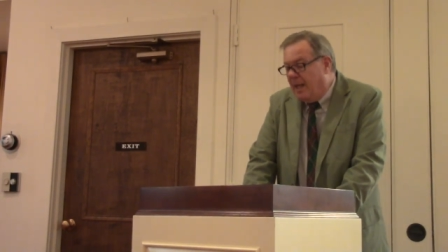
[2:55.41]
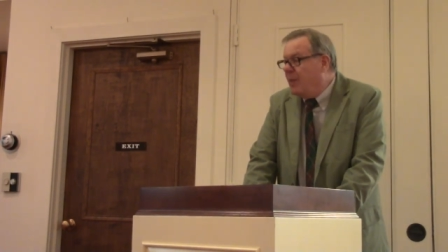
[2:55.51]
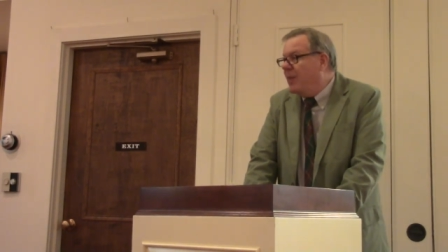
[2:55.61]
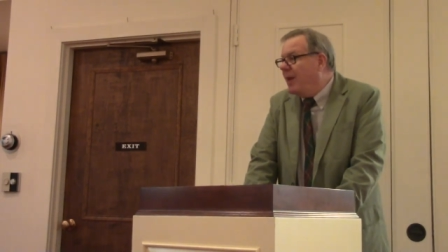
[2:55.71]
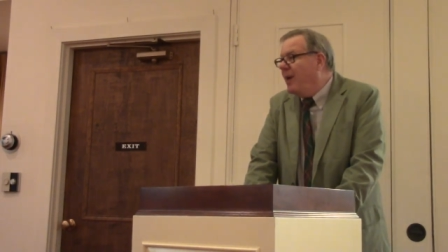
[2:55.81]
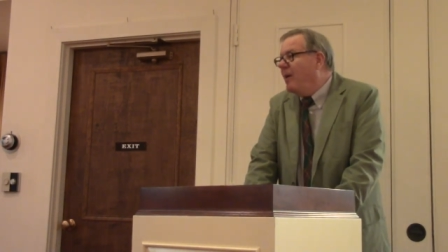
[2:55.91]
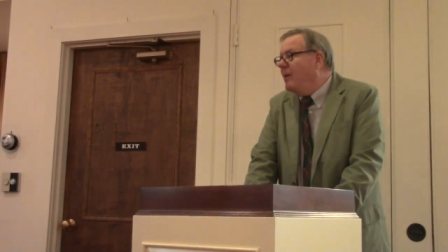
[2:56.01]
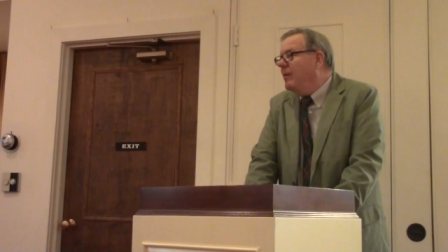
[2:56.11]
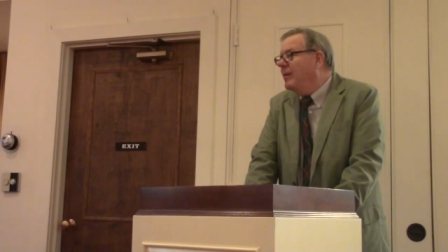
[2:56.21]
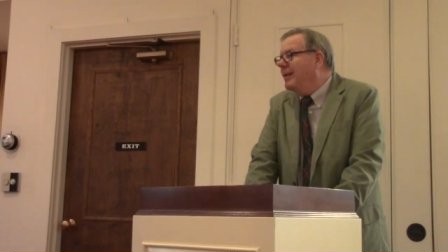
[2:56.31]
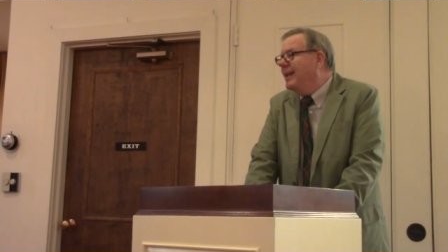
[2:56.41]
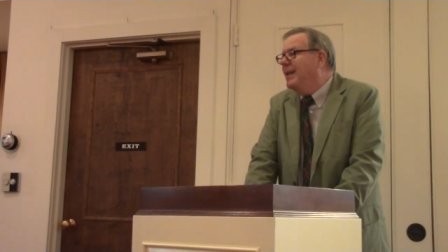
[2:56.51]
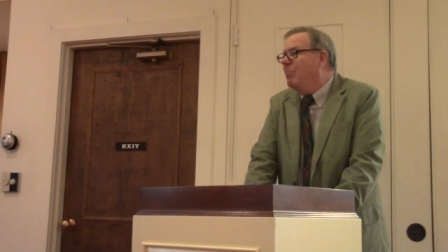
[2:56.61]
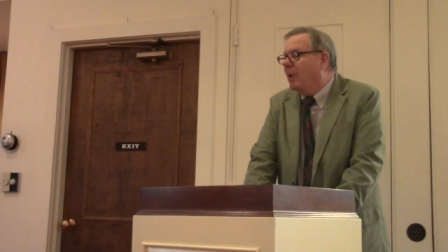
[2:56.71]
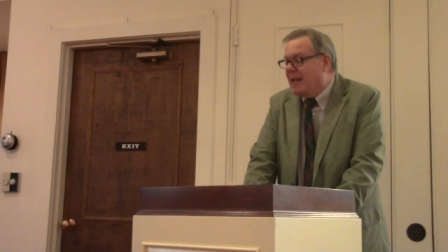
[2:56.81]
and there
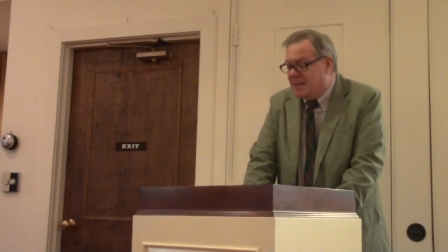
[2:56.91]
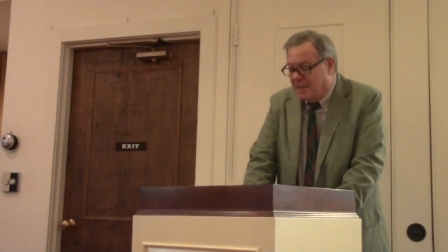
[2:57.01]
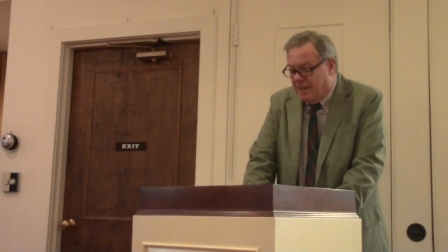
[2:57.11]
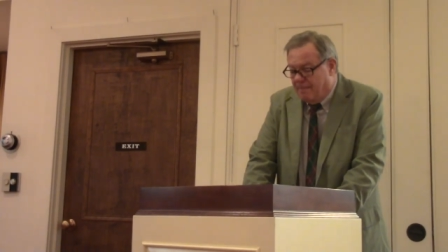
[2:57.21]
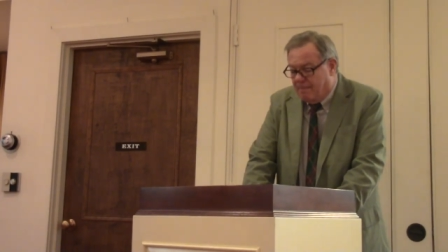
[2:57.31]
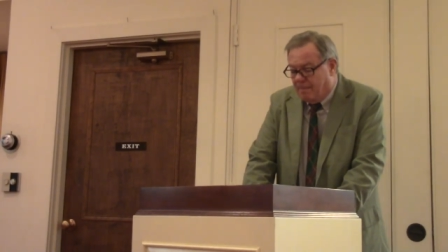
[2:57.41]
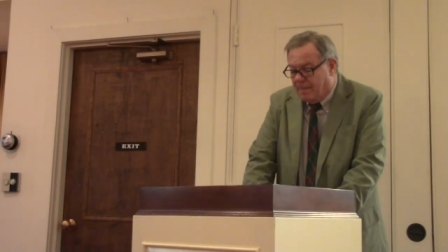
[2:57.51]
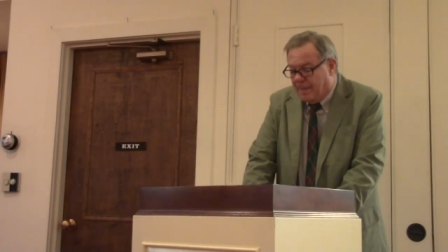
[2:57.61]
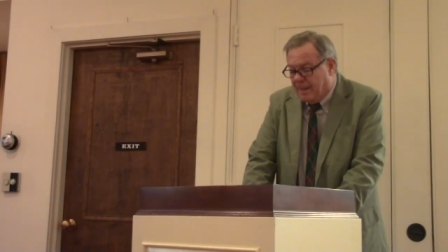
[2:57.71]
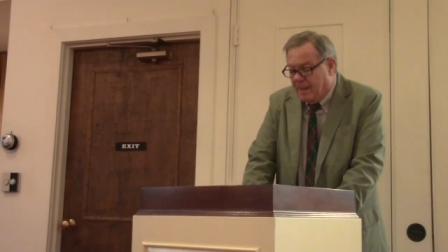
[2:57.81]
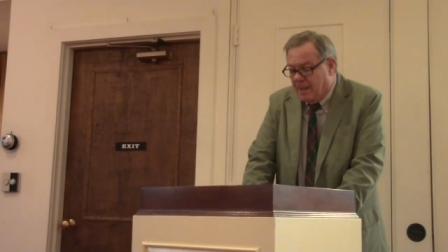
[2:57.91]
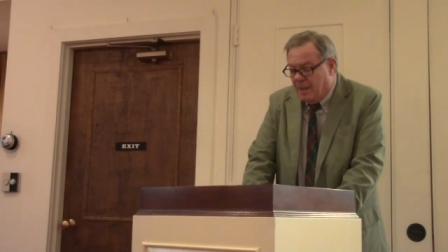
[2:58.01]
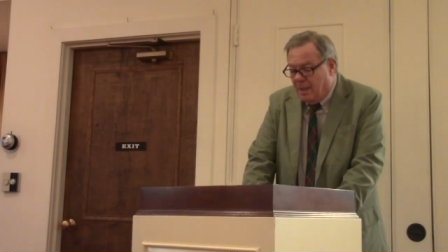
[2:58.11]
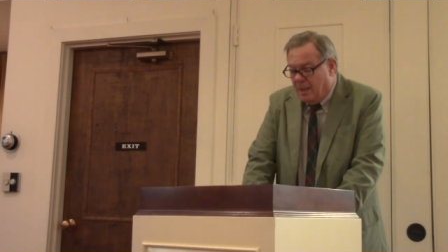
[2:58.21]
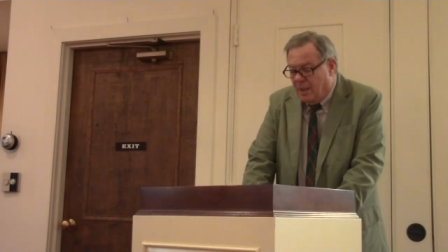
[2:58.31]
he blessed him.
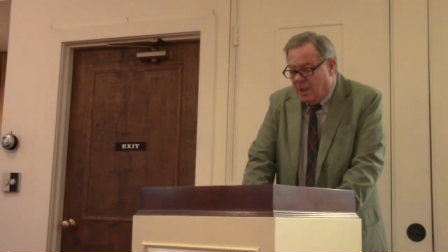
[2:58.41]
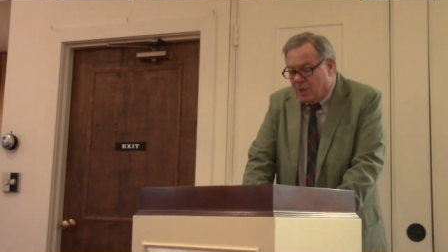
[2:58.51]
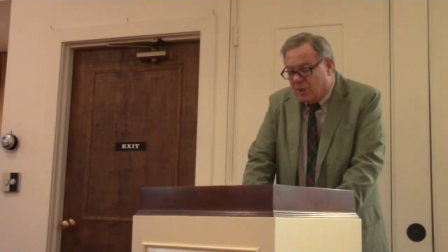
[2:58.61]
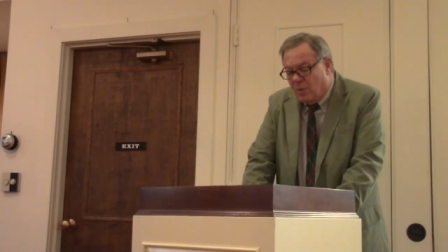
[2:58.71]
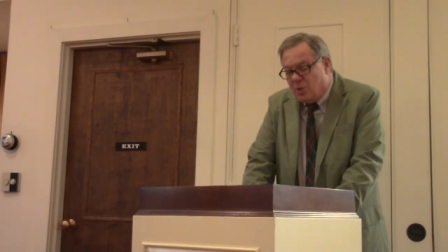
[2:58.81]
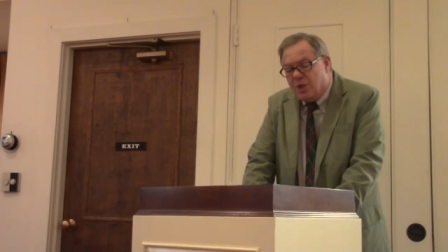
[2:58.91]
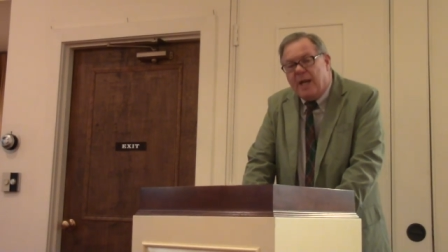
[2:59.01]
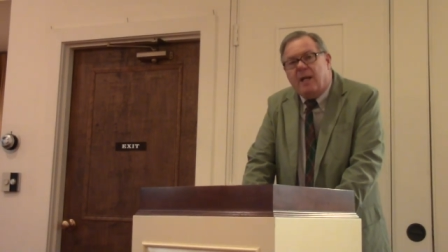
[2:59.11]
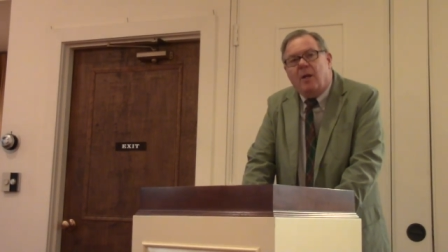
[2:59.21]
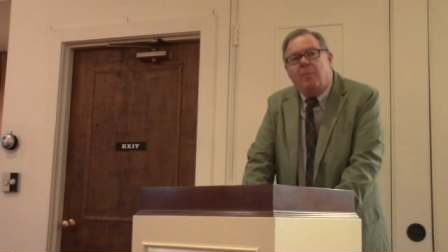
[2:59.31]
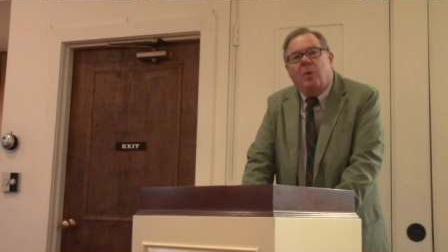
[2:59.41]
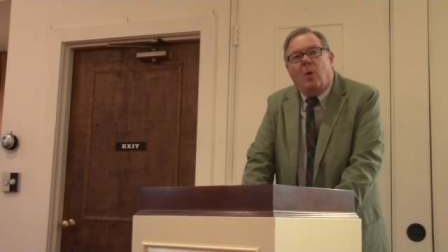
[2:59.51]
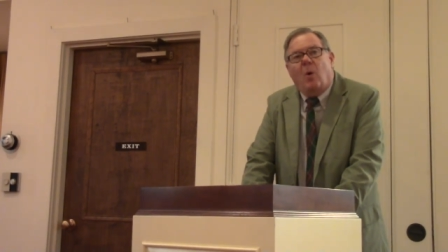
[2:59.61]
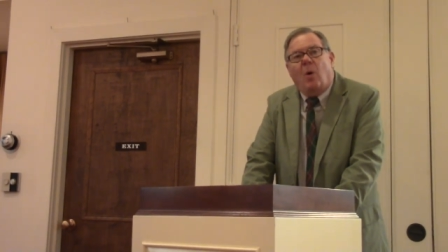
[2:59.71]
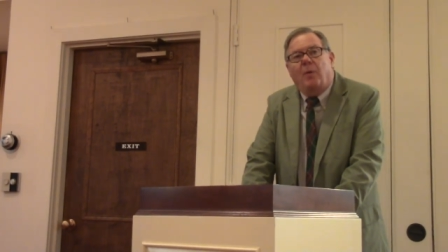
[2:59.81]
So Jacob
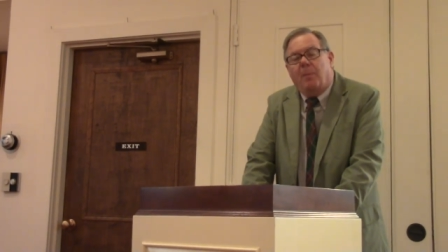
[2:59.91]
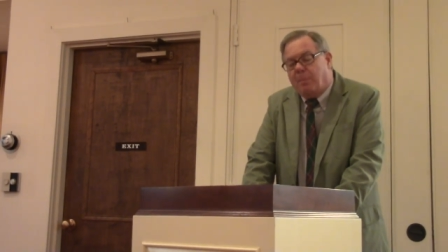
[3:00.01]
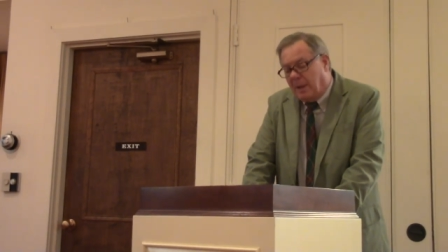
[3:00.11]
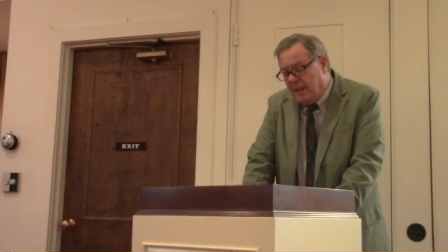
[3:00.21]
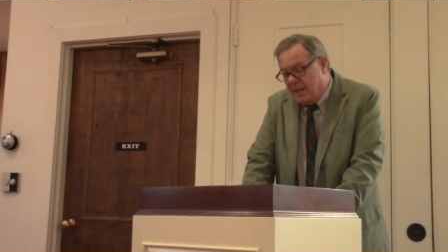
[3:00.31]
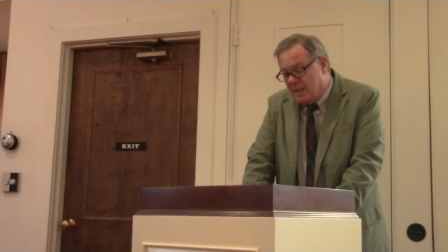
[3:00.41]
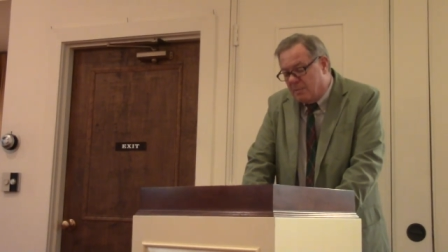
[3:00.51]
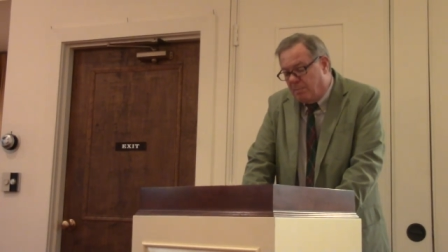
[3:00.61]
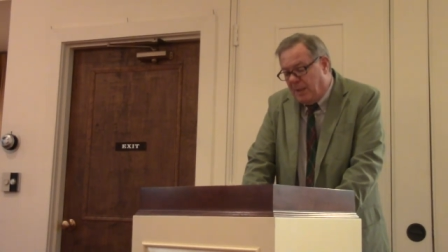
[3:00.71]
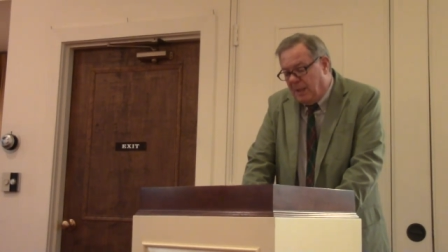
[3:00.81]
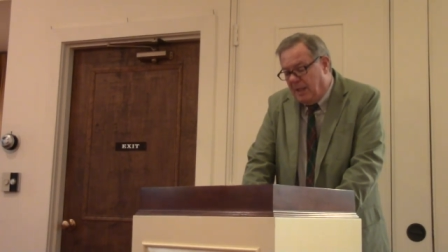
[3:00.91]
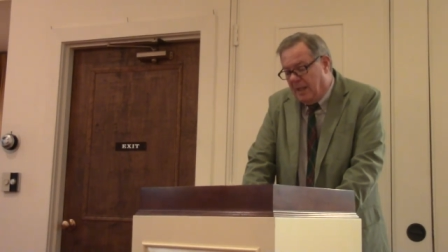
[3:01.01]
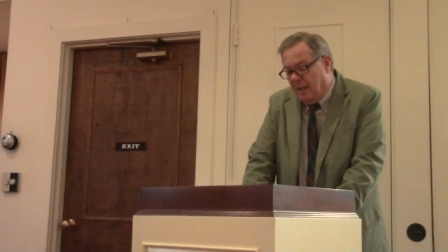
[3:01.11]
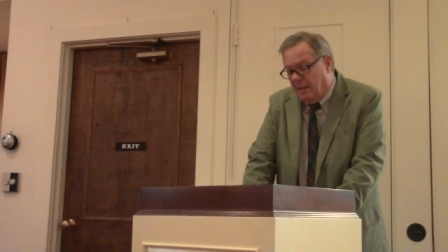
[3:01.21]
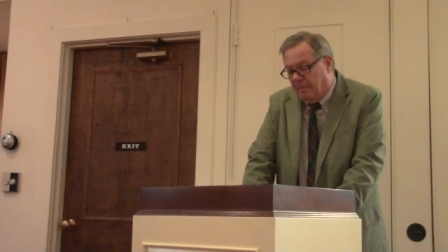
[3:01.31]
called the place
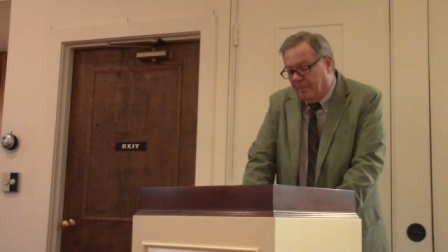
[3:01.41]
Peniel,